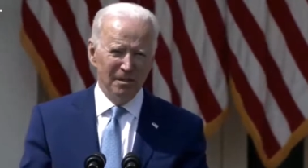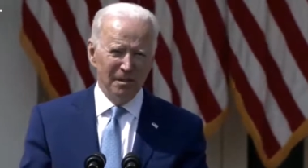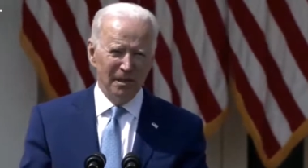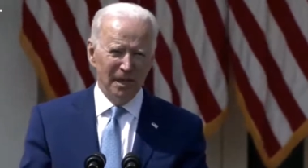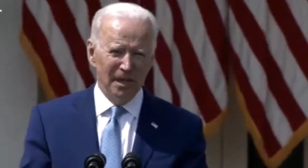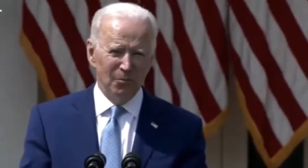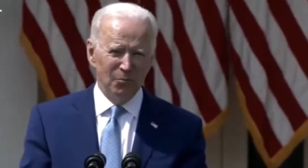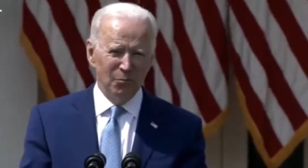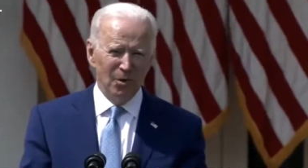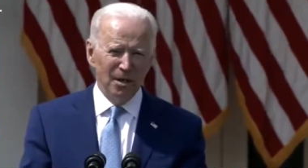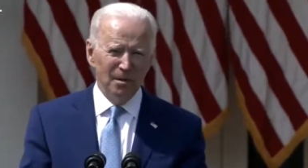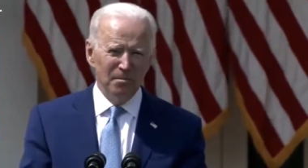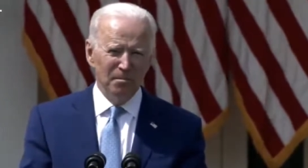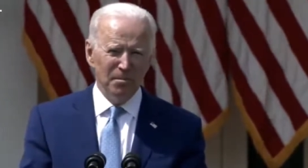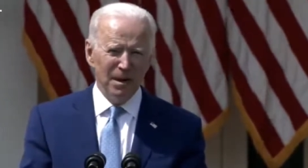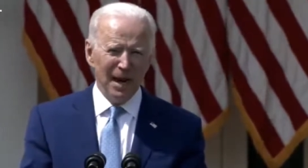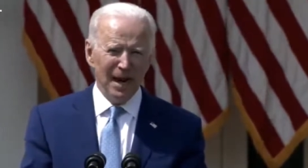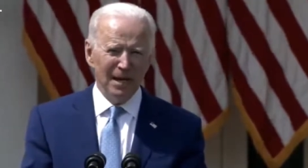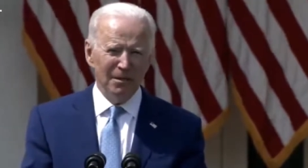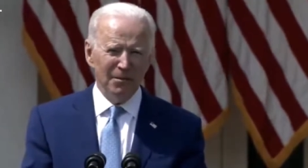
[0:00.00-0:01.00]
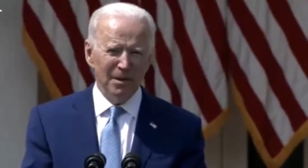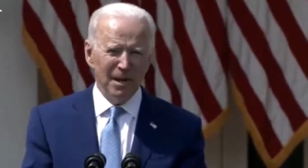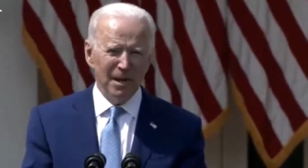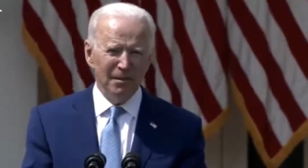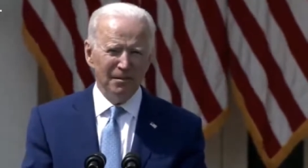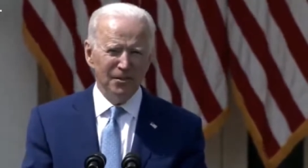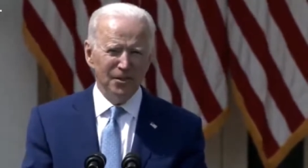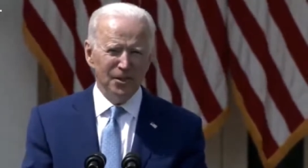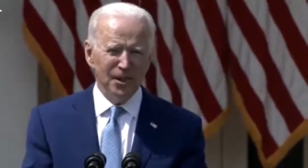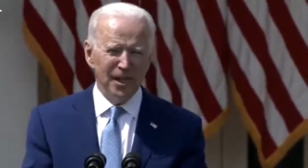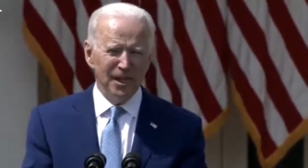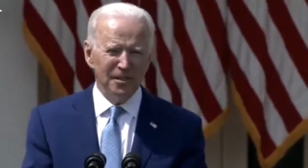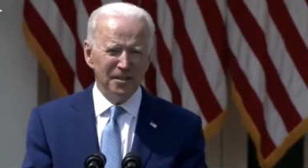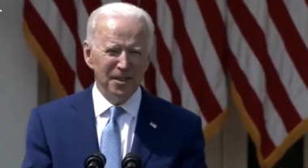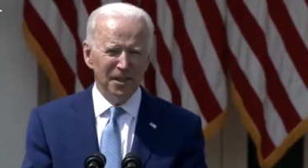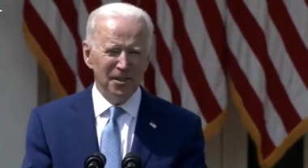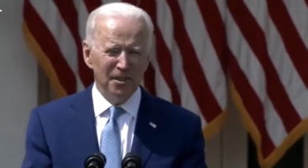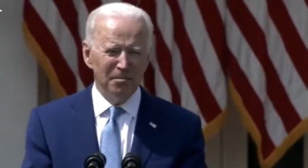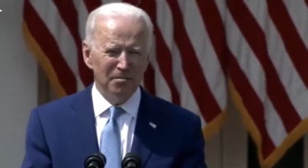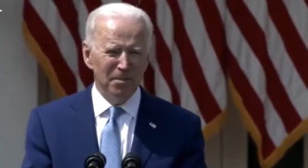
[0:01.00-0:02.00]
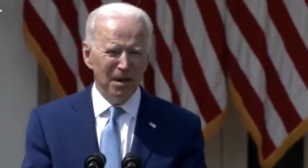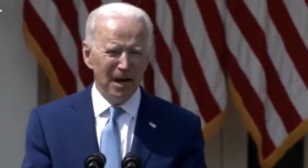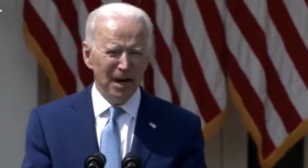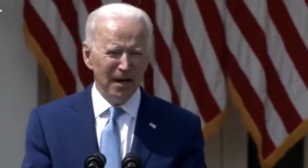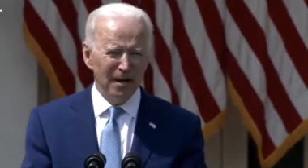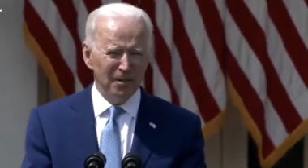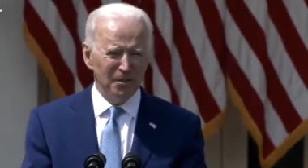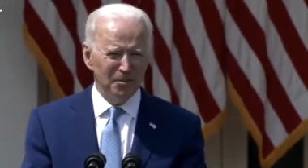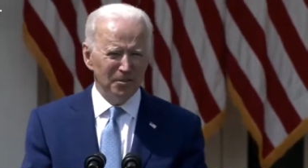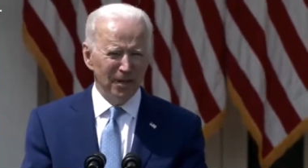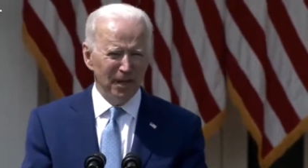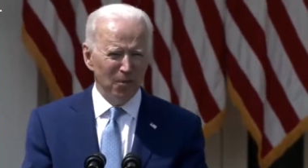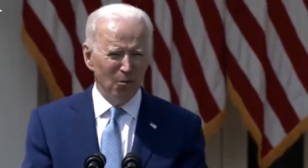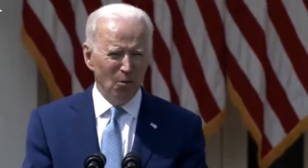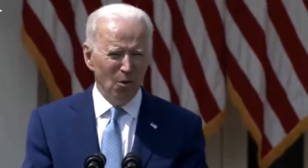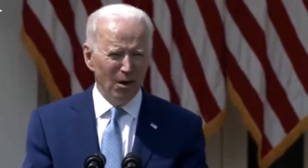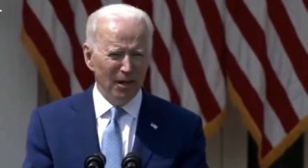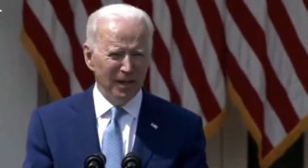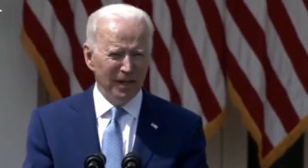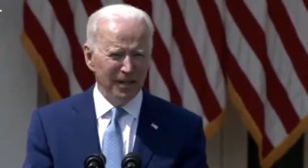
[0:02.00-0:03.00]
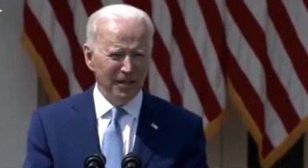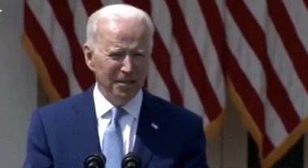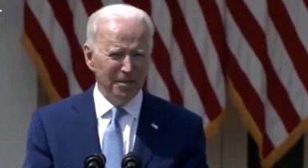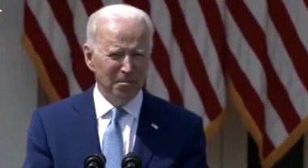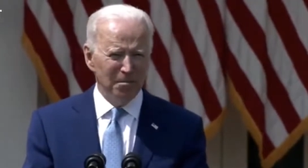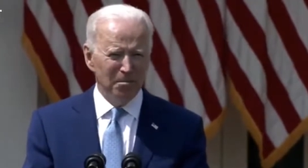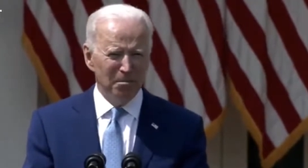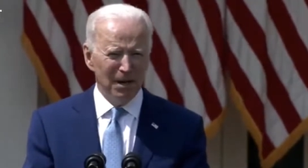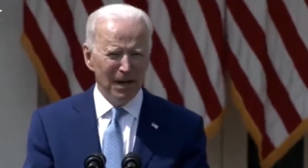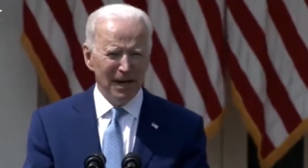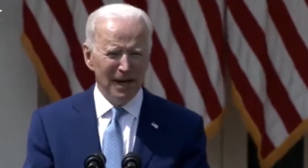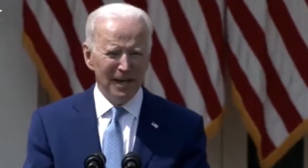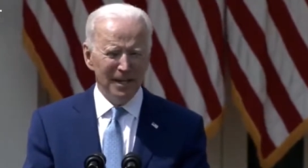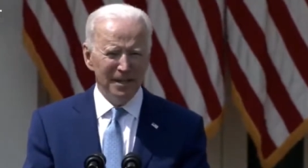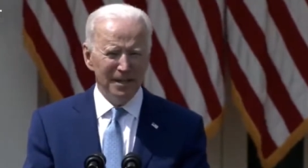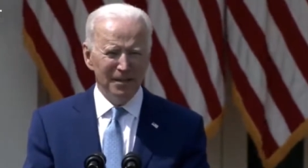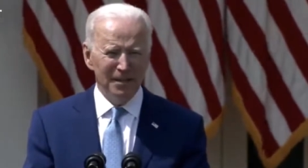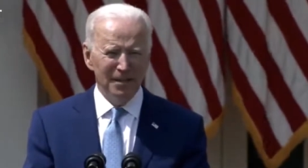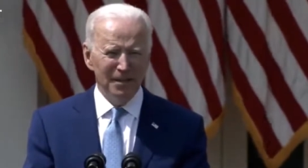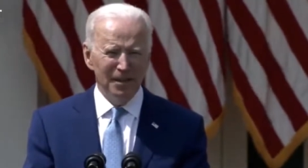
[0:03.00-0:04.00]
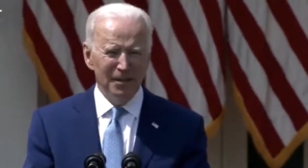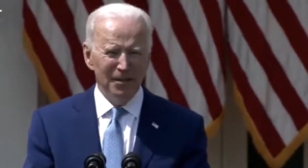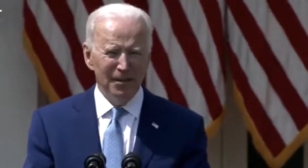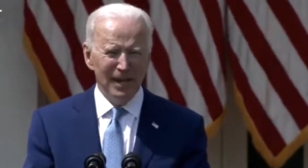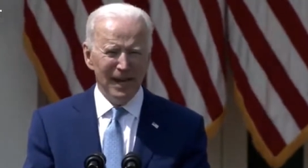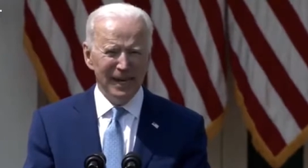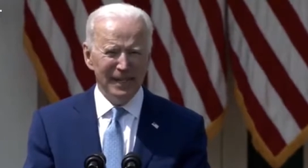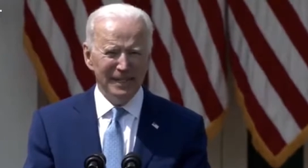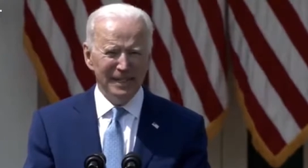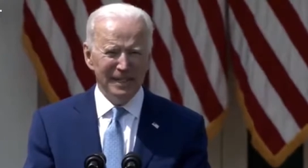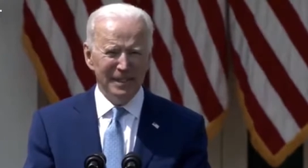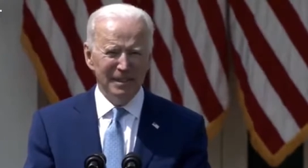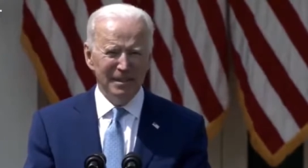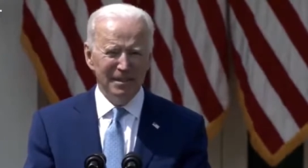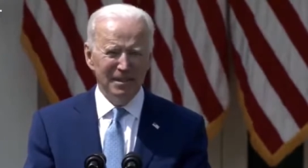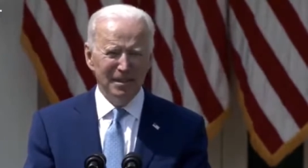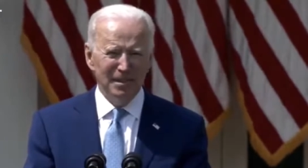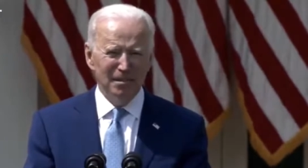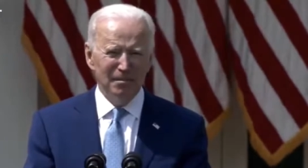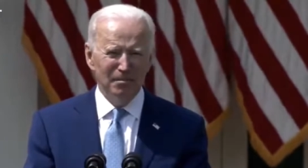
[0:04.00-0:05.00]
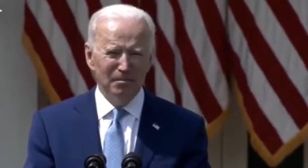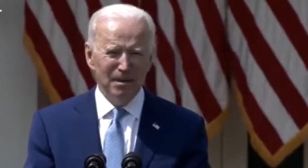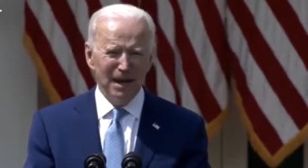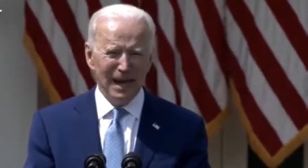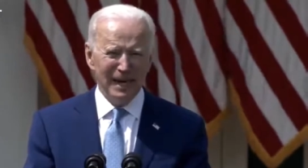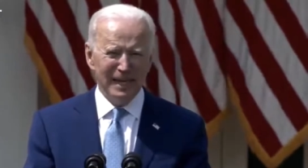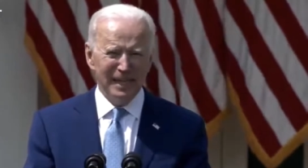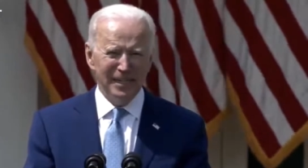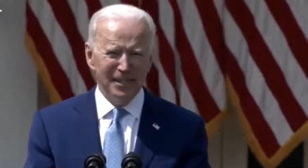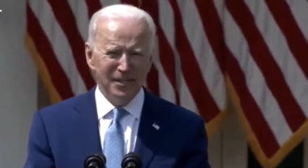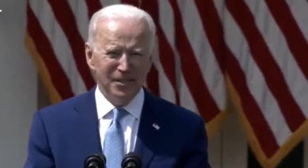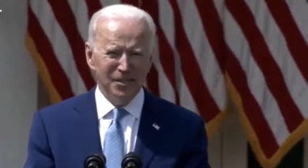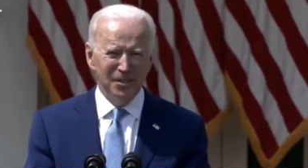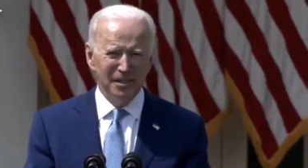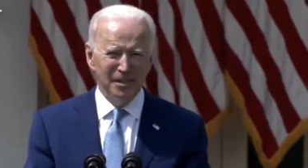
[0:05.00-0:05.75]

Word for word: and run background checks on the buyers when they walk in to buy that package